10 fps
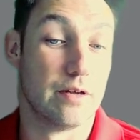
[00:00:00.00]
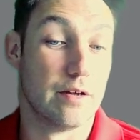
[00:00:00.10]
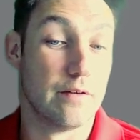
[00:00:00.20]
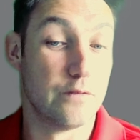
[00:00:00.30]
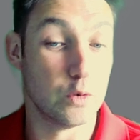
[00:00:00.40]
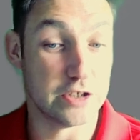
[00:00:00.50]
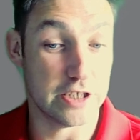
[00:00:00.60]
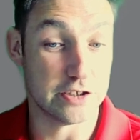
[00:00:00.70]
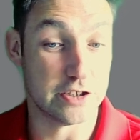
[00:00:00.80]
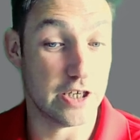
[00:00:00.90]
Full
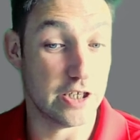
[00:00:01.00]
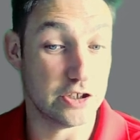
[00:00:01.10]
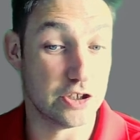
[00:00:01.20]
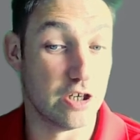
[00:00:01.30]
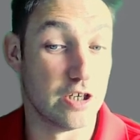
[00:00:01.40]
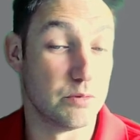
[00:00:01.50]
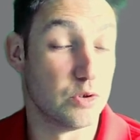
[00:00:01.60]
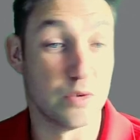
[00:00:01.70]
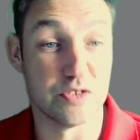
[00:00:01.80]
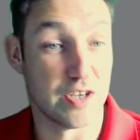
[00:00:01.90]
text search, I would
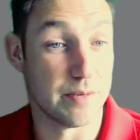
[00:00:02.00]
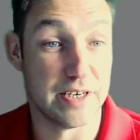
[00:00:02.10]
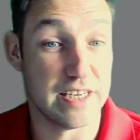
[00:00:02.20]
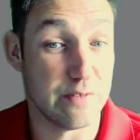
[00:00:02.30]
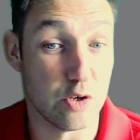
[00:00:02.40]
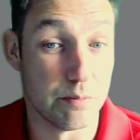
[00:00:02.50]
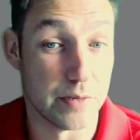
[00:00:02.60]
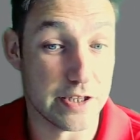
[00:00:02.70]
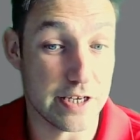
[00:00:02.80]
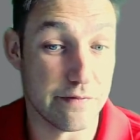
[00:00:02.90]
always recommend leaving on by
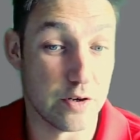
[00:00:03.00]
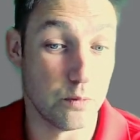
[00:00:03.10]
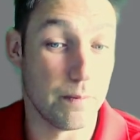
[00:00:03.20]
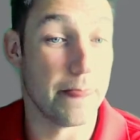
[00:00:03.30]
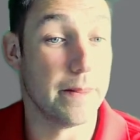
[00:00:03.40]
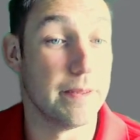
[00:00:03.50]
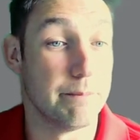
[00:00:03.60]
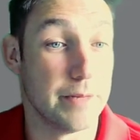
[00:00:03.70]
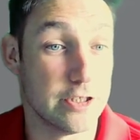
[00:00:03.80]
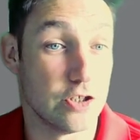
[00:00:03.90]
default. It
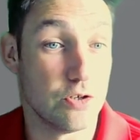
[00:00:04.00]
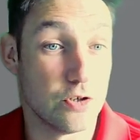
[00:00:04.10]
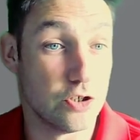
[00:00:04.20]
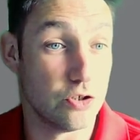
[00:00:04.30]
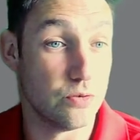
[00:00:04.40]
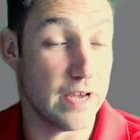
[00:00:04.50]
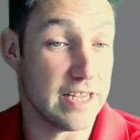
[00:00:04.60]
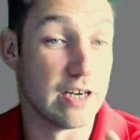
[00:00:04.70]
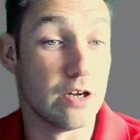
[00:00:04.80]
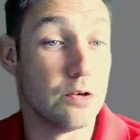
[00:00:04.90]
means that you can do a
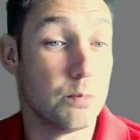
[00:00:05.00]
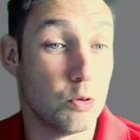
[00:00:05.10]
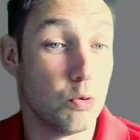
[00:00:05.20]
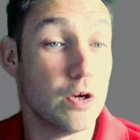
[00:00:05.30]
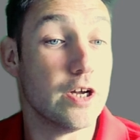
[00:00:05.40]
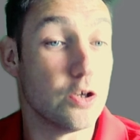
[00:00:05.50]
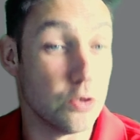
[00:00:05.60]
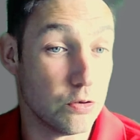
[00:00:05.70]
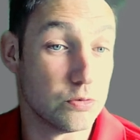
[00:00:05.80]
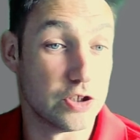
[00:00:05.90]
global
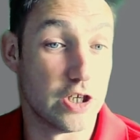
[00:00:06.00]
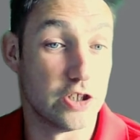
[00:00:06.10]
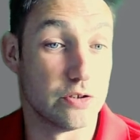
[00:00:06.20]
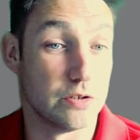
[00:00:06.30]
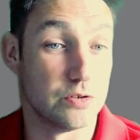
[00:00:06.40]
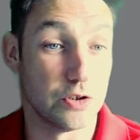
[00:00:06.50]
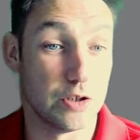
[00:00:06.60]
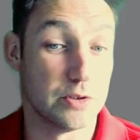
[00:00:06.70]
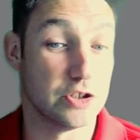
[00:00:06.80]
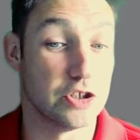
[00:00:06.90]
Google search on those
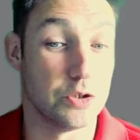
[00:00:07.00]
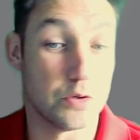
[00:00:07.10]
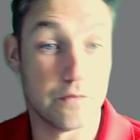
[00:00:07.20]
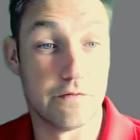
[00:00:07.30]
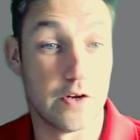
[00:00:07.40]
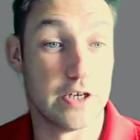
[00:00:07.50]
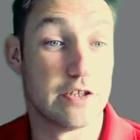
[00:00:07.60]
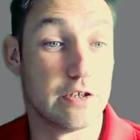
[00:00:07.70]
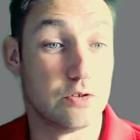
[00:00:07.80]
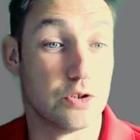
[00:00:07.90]
documents. You can find
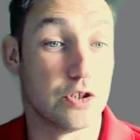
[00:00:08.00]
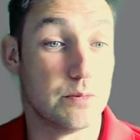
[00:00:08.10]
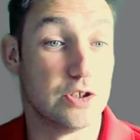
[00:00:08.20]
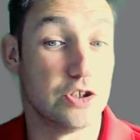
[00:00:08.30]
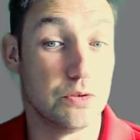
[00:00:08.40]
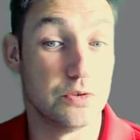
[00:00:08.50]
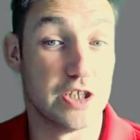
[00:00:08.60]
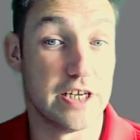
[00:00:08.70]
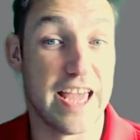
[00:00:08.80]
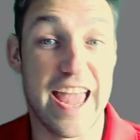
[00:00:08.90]
those documents
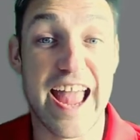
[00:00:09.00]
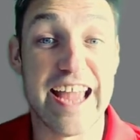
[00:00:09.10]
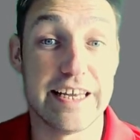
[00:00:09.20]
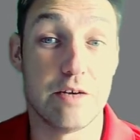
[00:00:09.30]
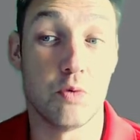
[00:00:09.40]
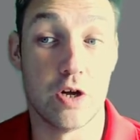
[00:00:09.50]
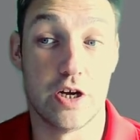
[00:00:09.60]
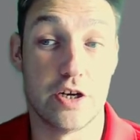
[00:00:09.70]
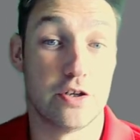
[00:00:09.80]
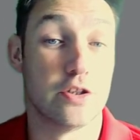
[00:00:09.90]
using any
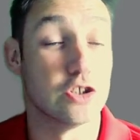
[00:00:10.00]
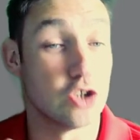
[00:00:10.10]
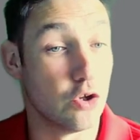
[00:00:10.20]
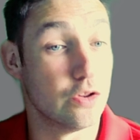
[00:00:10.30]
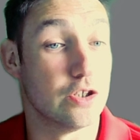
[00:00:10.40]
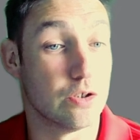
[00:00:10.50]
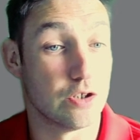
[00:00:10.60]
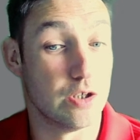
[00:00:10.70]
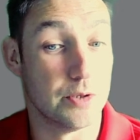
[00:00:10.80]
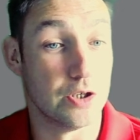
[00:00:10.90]
word that's on the
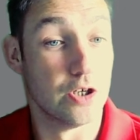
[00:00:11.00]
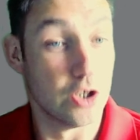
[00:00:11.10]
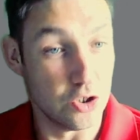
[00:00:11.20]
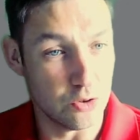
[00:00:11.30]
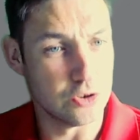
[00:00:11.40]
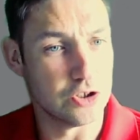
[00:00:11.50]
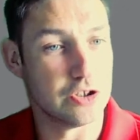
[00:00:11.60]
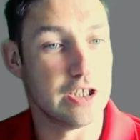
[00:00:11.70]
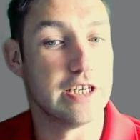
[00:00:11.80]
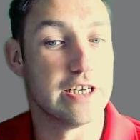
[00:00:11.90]
document, not just
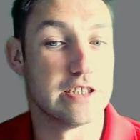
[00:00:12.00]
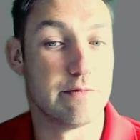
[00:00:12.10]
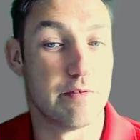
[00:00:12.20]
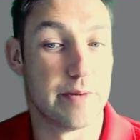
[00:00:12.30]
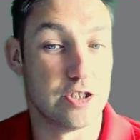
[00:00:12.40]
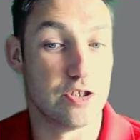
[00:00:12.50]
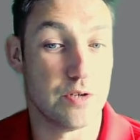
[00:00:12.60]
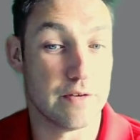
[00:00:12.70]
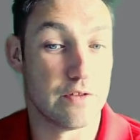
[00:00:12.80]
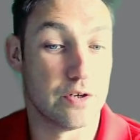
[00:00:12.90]
the index information you
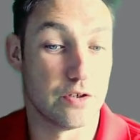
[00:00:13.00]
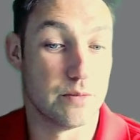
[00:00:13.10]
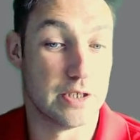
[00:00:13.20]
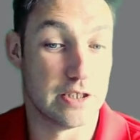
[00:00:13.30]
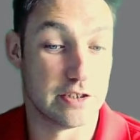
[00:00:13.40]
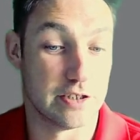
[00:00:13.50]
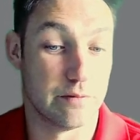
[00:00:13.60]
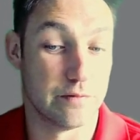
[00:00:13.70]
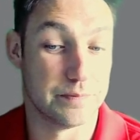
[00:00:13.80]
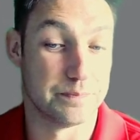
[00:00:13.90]
give the document itself.